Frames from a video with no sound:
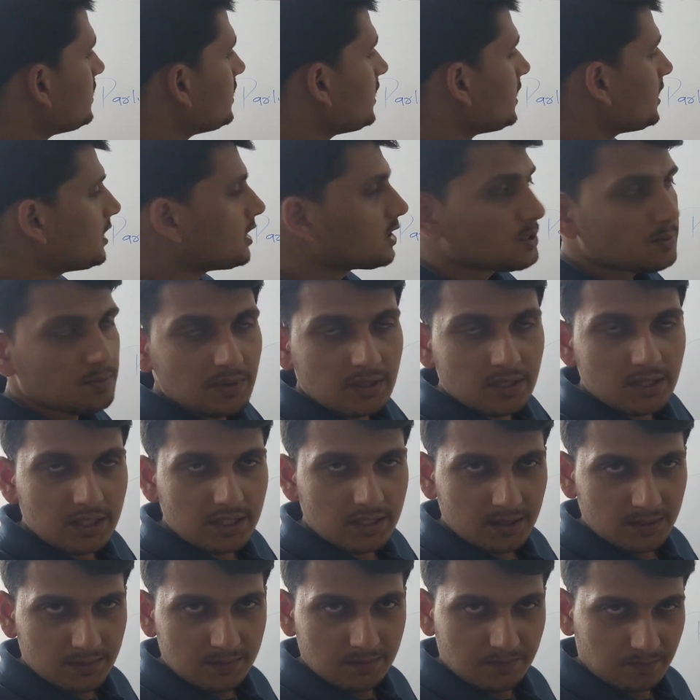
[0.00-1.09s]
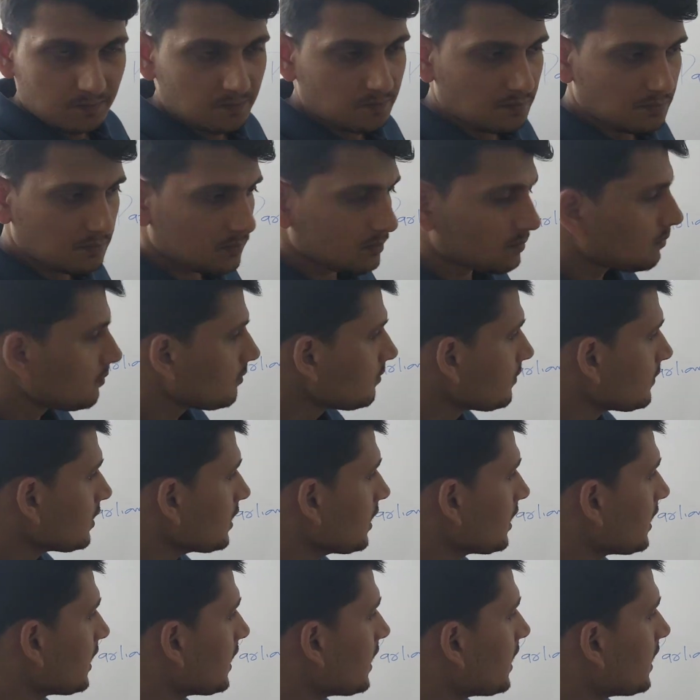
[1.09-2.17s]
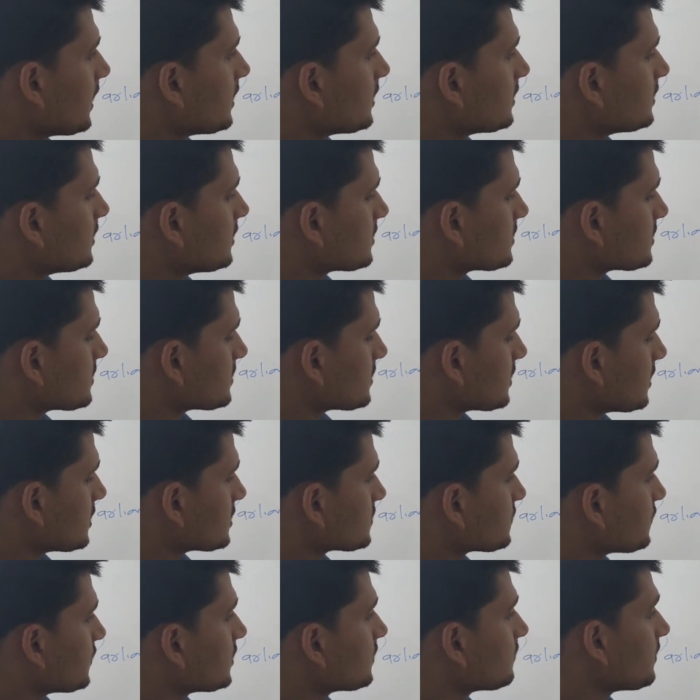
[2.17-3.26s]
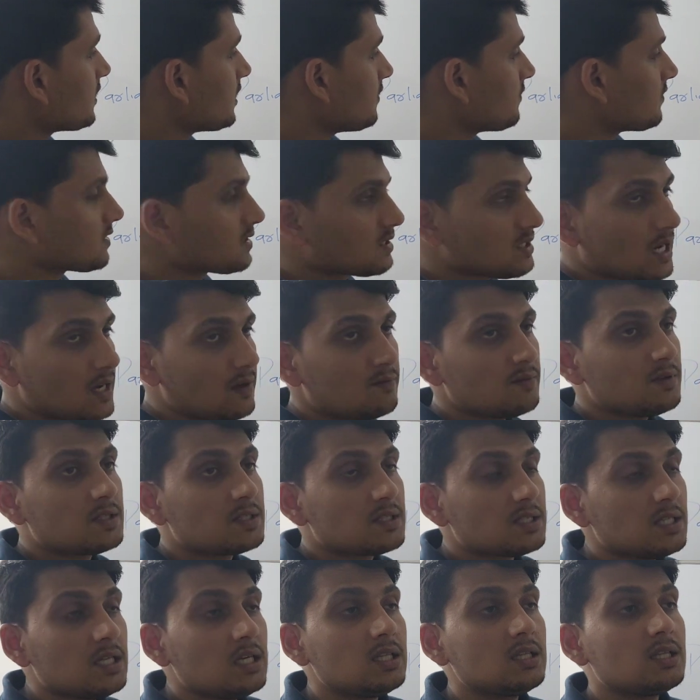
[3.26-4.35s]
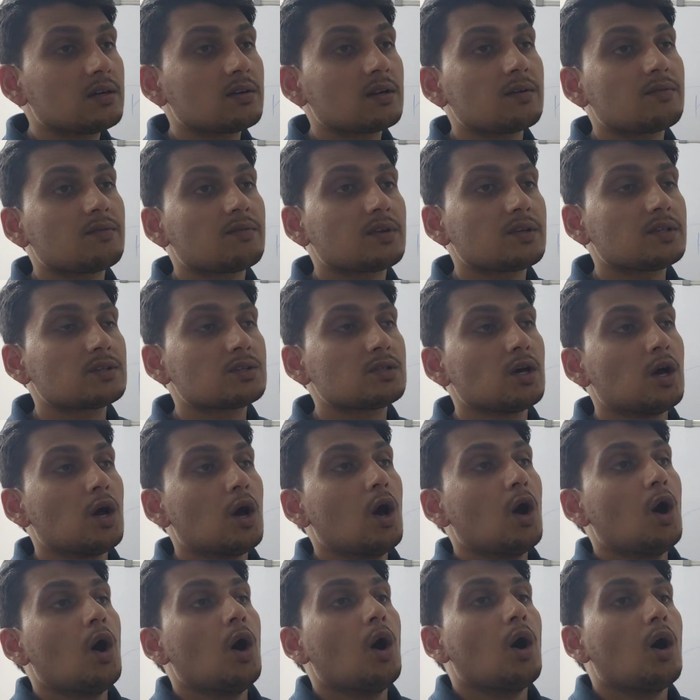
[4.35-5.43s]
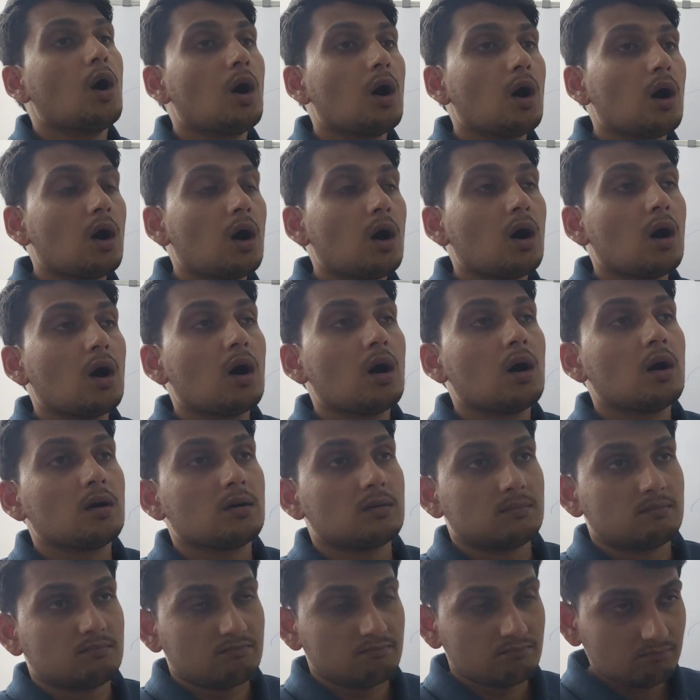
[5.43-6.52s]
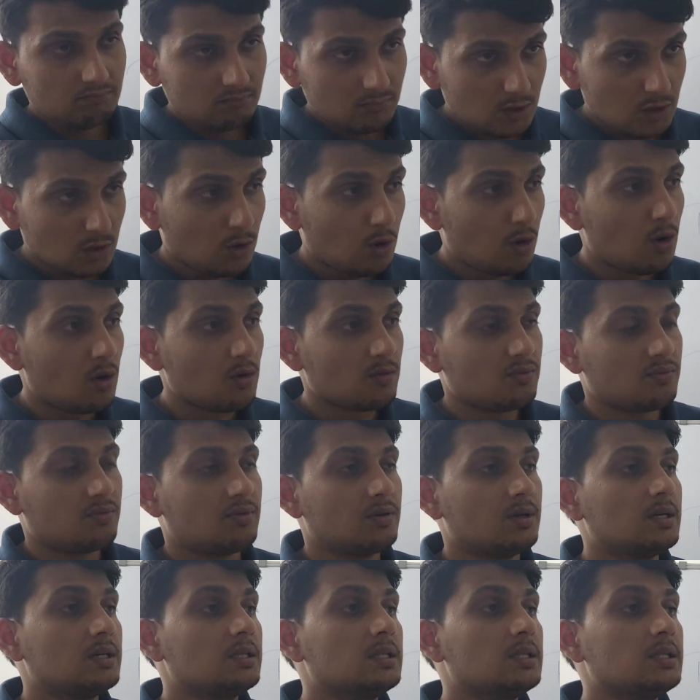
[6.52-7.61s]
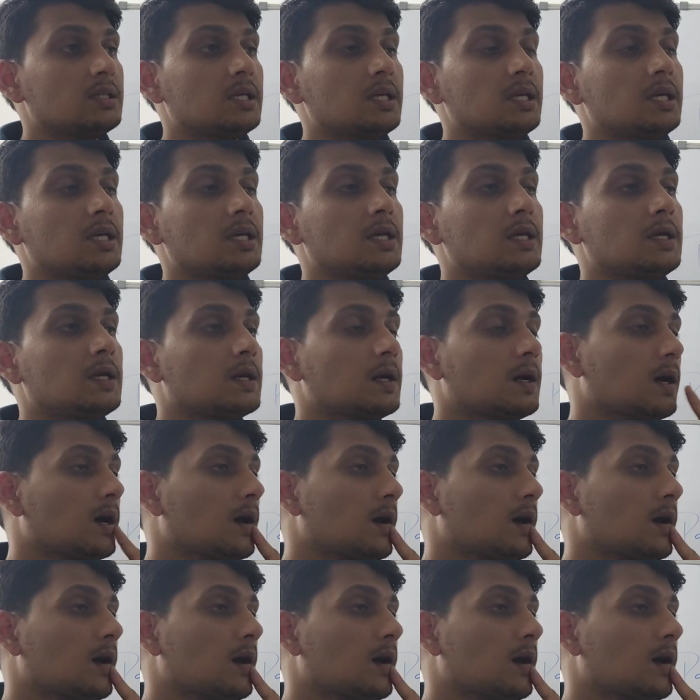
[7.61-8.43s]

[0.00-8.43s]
English period, and this is for the very first time we see the reference of the